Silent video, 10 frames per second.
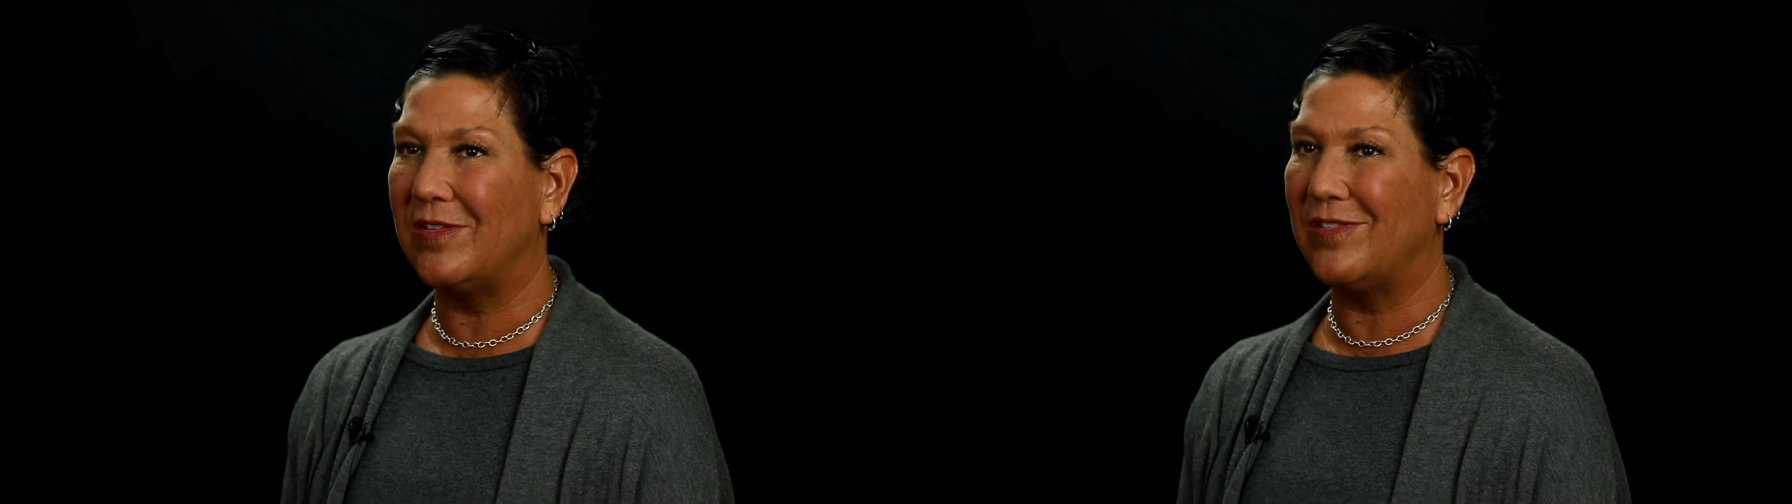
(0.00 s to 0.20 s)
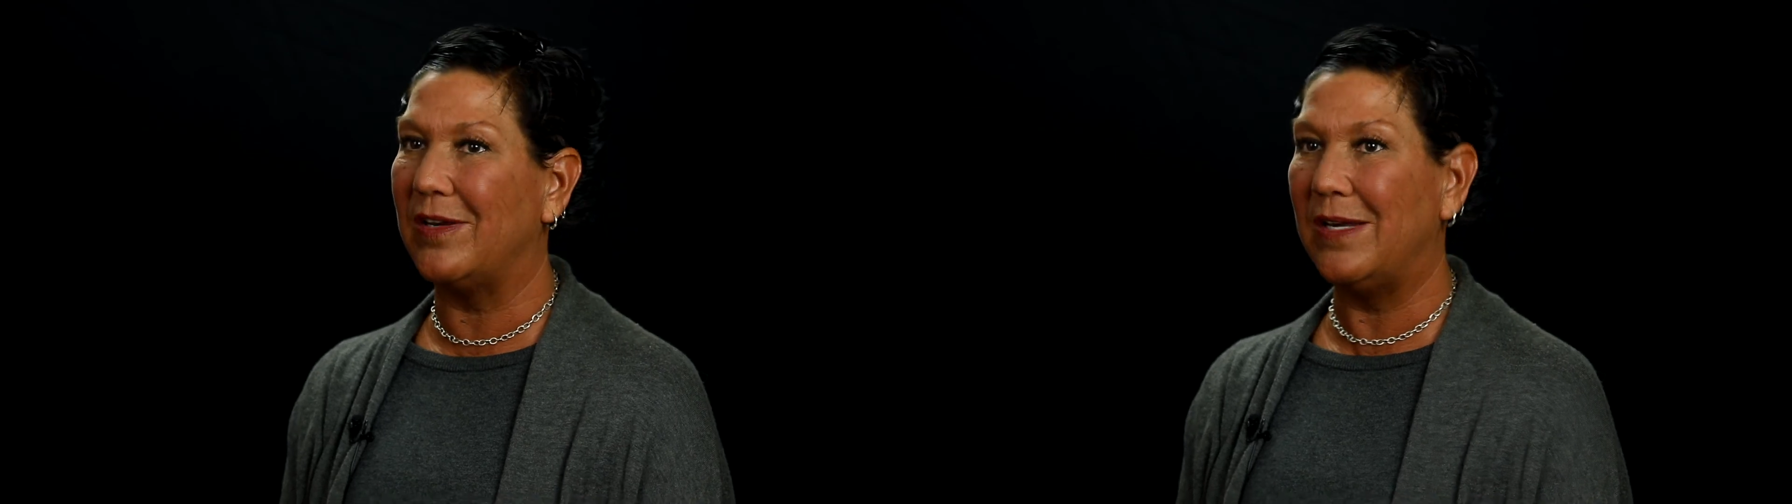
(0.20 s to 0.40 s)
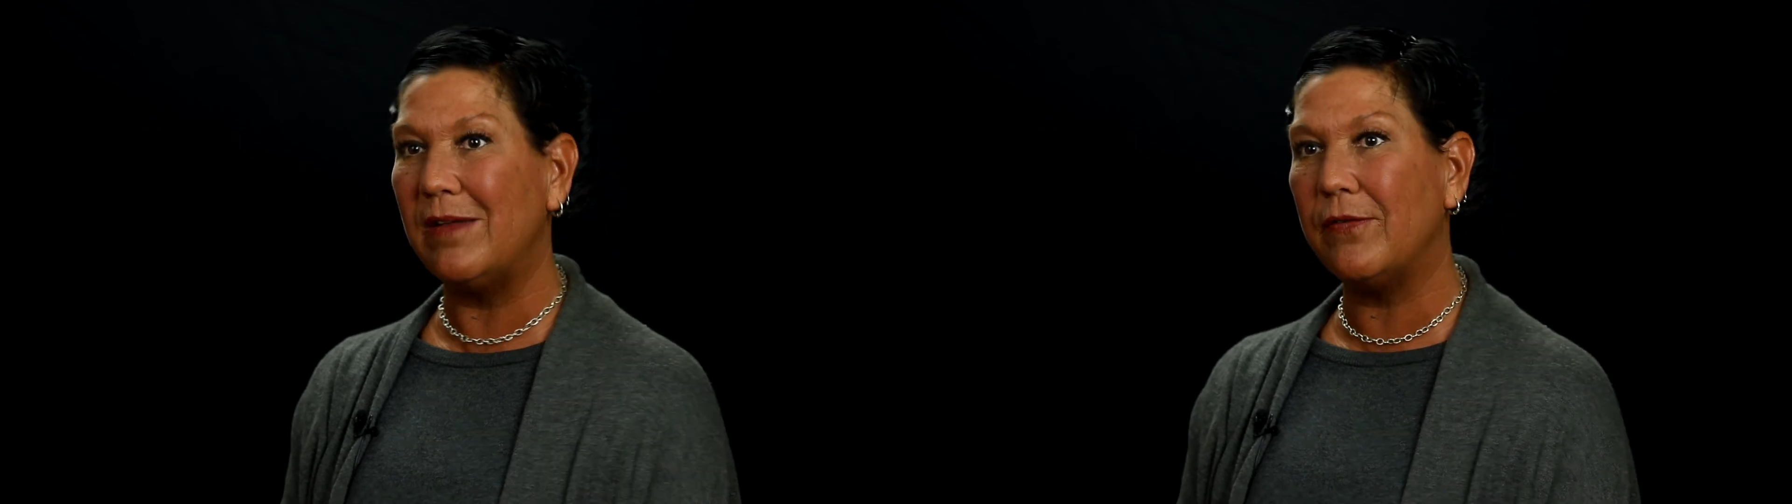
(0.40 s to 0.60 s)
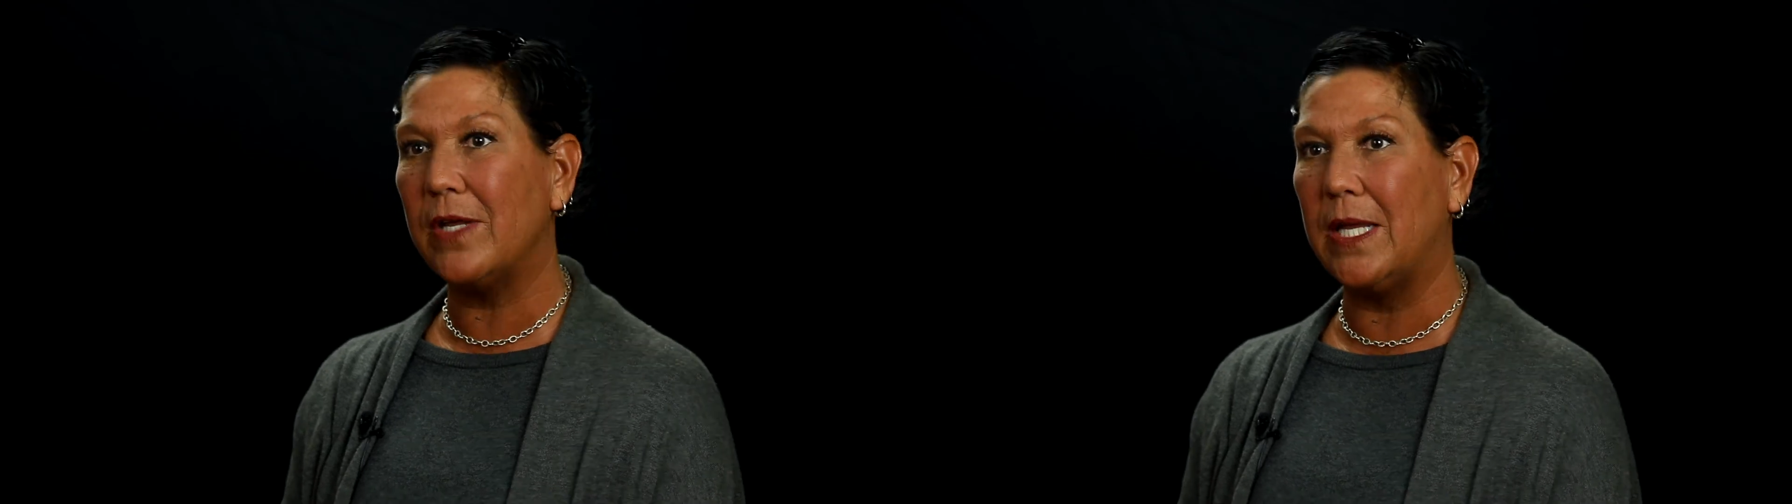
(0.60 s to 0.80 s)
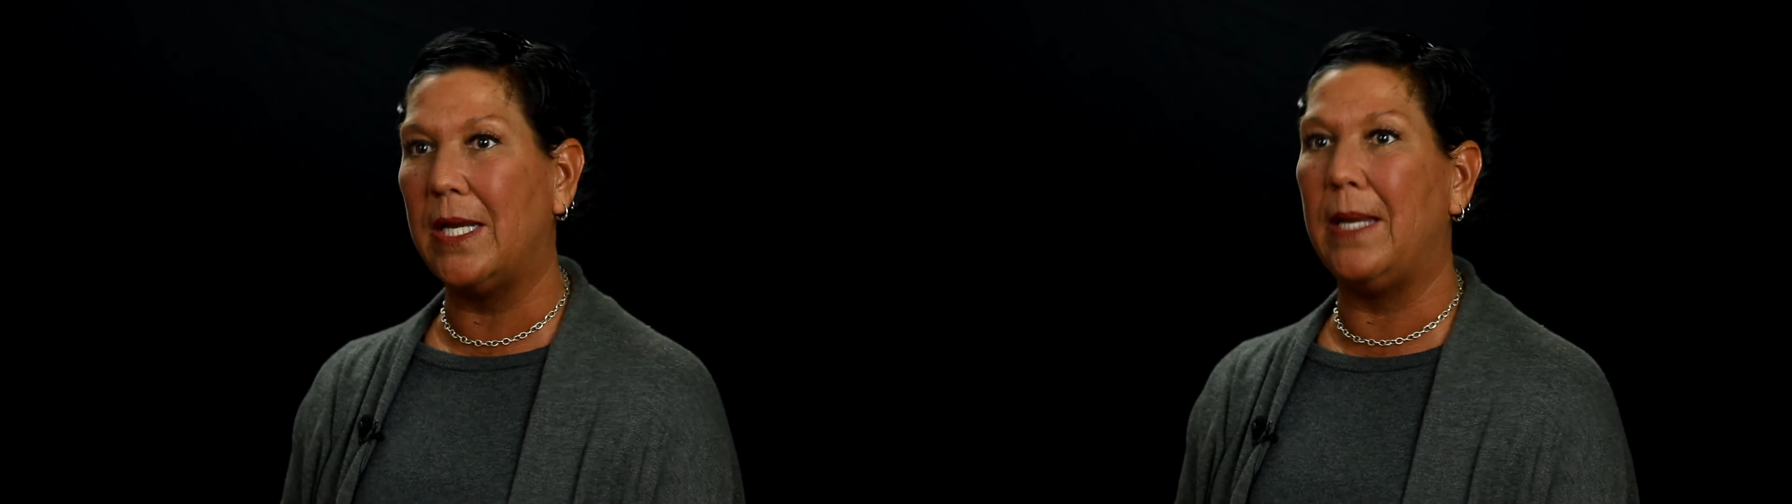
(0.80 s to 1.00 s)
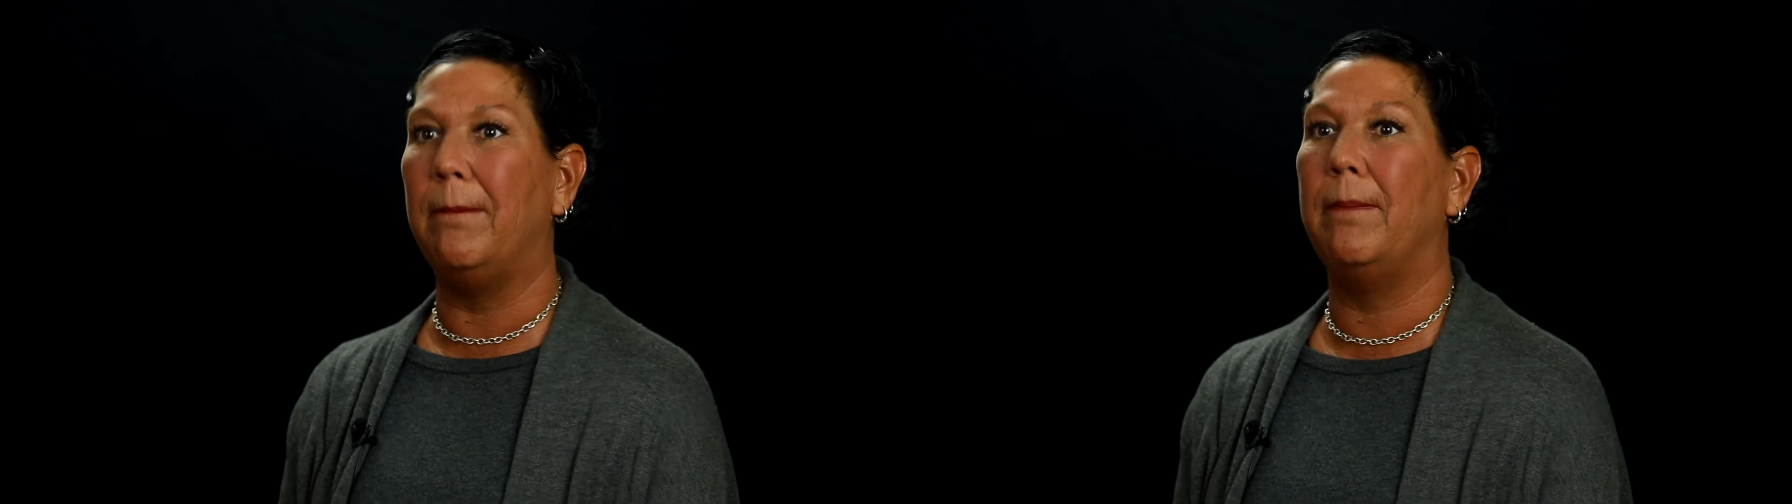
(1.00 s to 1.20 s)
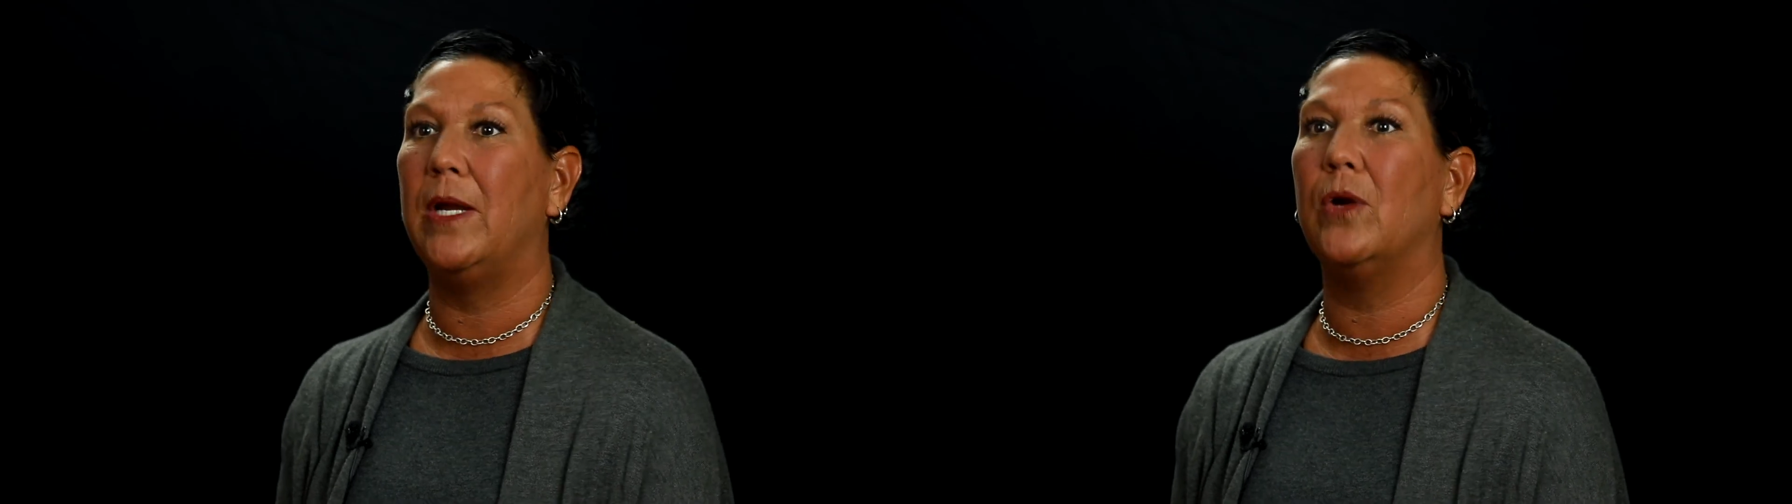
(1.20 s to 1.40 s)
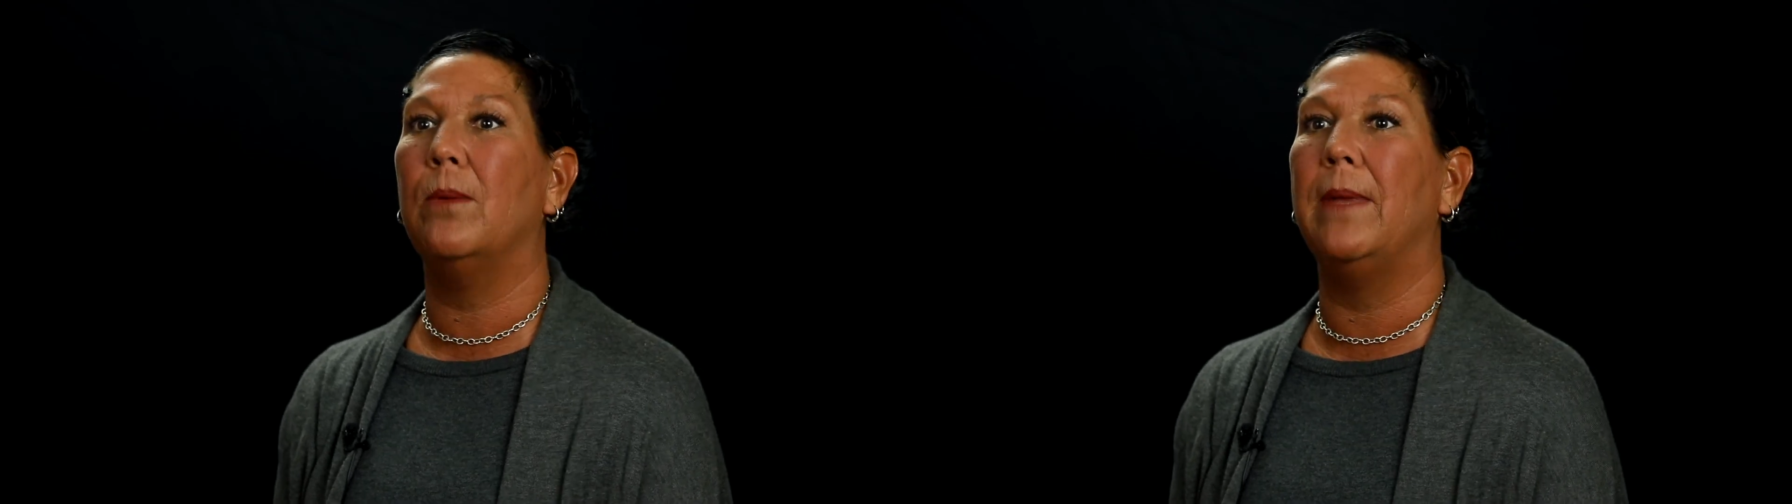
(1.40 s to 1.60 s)
significant
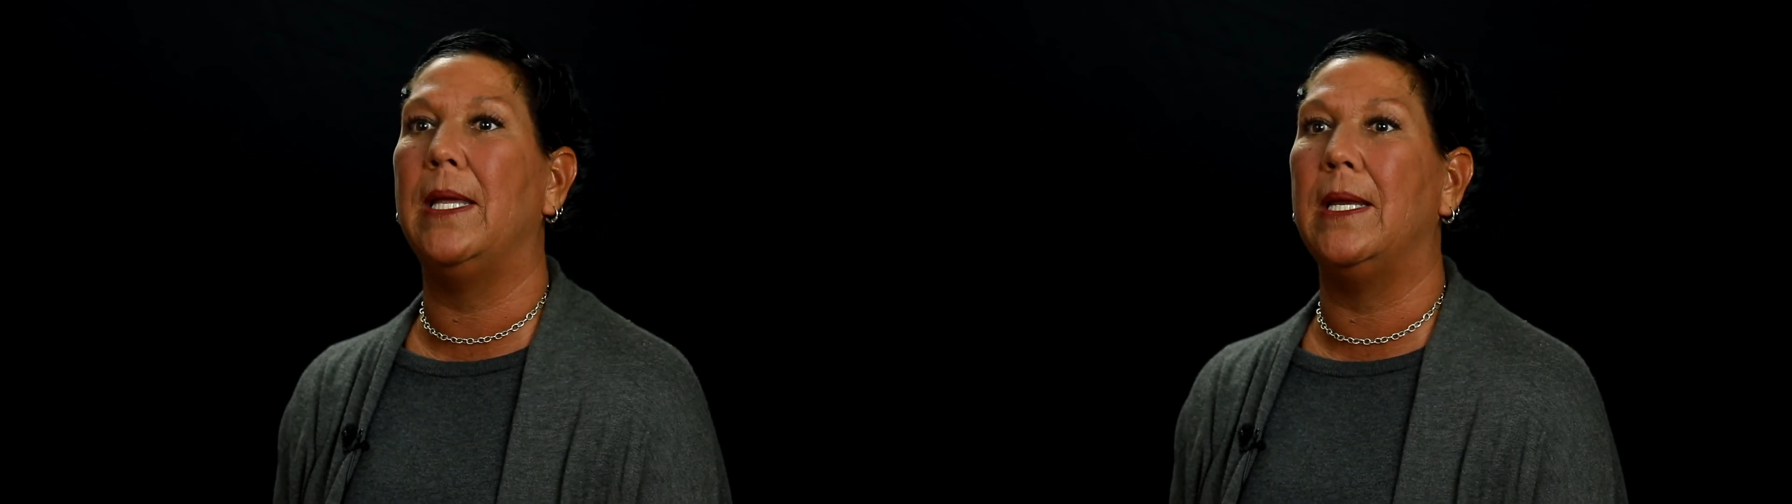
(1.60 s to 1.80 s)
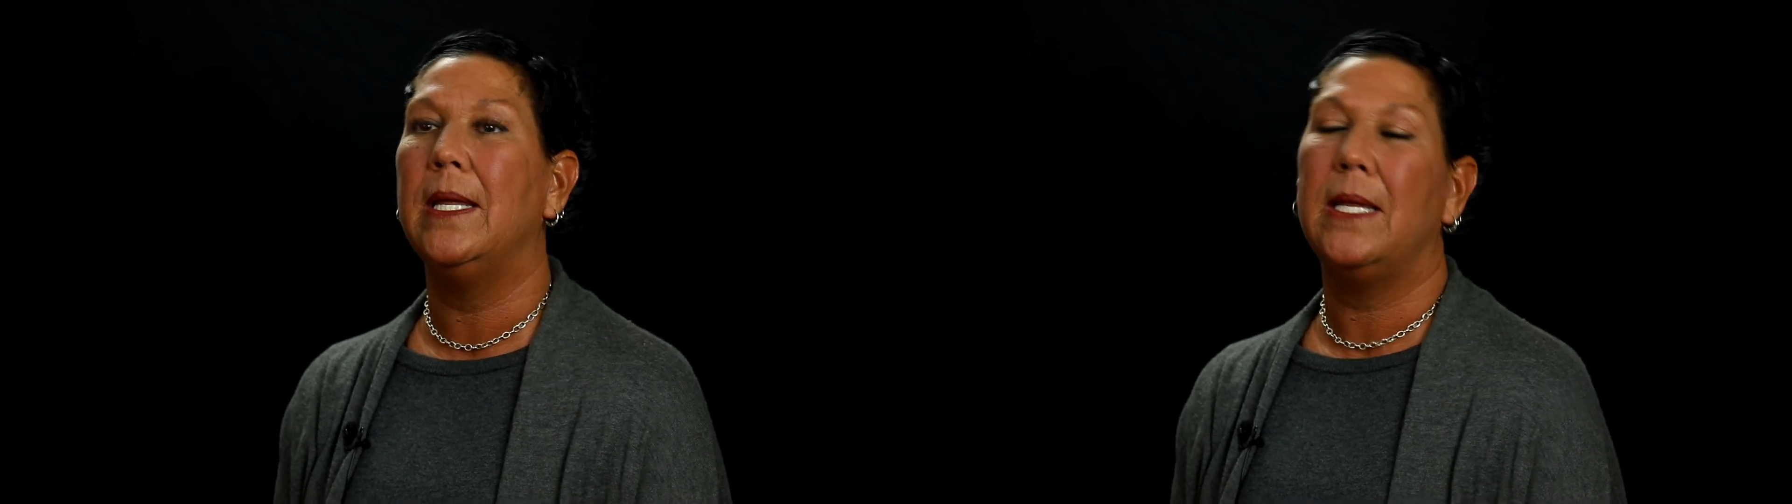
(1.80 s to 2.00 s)
impairment